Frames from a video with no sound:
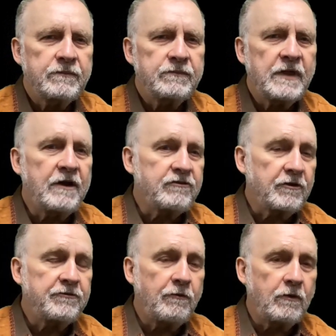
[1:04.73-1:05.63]
That is
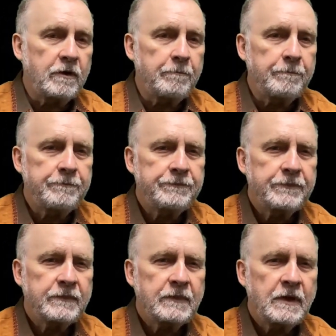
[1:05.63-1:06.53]
our form.
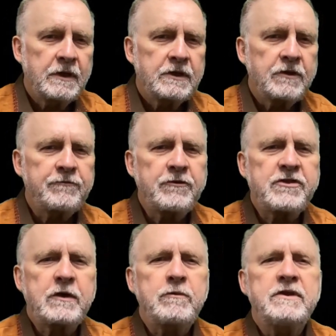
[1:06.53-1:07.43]
The first
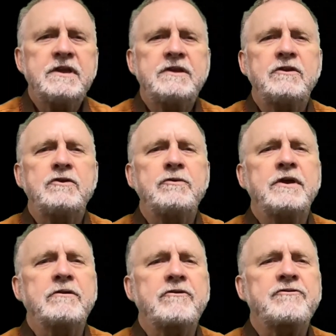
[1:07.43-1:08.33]
thing we need to do
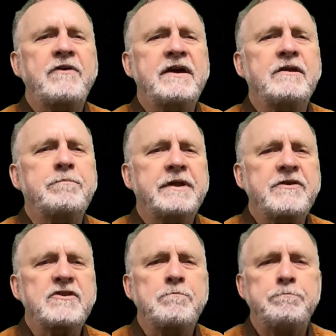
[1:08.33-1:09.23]
here is find a
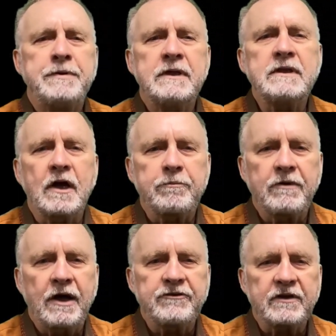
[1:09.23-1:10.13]
place to build our
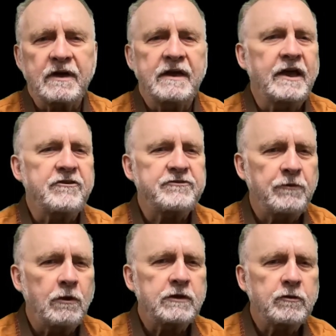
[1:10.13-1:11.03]
project. A nice
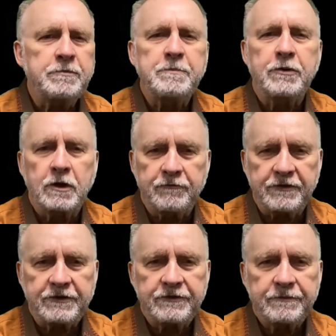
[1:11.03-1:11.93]
folder would be
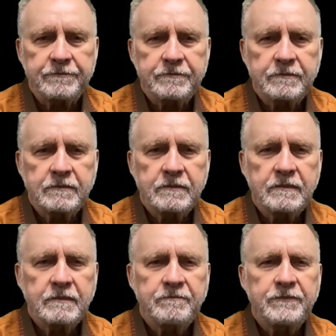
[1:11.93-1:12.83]
perfect.
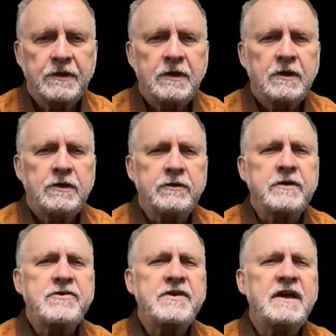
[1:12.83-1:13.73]
You
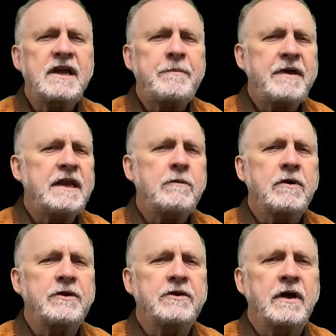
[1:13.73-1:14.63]
can set it up
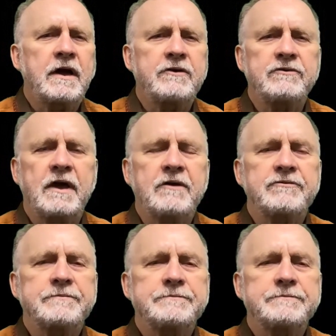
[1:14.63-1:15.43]
anywhere on your hard drive.